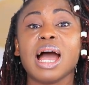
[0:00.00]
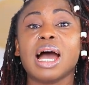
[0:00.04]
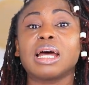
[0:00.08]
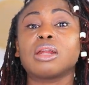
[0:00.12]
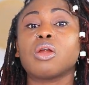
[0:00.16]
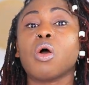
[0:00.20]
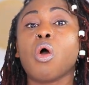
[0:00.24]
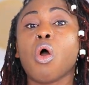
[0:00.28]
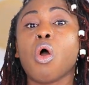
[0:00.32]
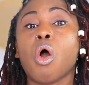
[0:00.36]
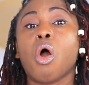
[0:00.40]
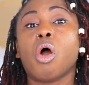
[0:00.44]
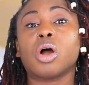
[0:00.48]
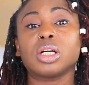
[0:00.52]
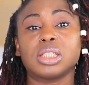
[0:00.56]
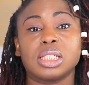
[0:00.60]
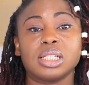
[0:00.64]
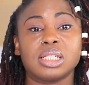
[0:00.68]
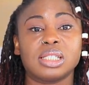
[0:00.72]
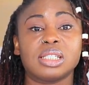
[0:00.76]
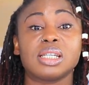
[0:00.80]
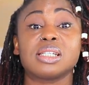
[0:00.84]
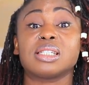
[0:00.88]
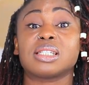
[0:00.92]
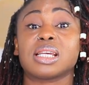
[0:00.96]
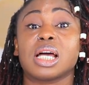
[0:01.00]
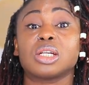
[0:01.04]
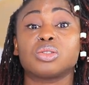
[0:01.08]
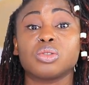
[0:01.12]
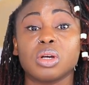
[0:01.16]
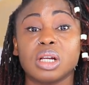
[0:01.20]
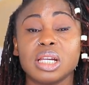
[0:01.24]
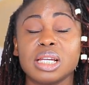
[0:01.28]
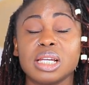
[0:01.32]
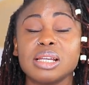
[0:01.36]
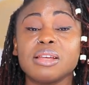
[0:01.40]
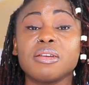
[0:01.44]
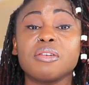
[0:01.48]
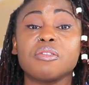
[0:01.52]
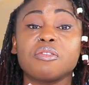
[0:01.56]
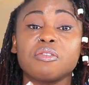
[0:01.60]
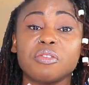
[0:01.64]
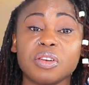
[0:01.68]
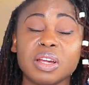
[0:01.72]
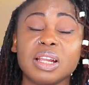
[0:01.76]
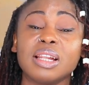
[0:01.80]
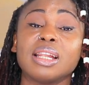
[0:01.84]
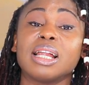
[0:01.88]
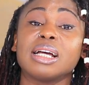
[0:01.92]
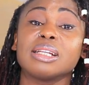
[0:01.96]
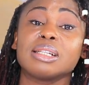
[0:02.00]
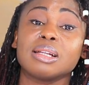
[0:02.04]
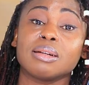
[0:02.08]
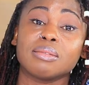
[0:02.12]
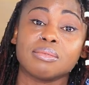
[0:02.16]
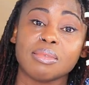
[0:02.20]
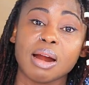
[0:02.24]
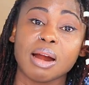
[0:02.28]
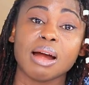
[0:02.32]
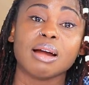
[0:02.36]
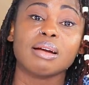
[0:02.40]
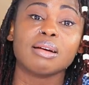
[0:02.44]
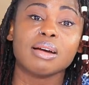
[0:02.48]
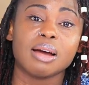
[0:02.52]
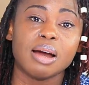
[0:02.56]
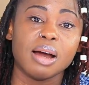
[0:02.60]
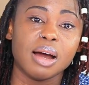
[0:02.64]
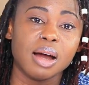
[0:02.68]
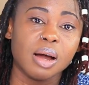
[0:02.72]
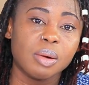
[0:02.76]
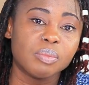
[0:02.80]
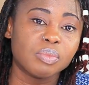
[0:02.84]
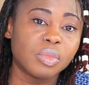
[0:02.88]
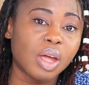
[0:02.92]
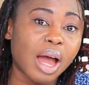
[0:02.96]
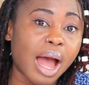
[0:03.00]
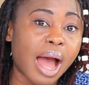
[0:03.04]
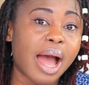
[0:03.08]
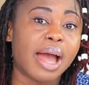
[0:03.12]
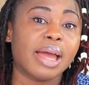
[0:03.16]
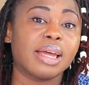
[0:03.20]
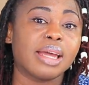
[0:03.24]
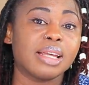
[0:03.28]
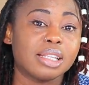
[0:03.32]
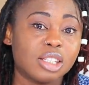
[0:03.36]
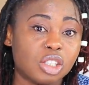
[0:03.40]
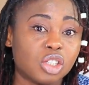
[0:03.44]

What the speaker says: And all these things actually, Finland rank high.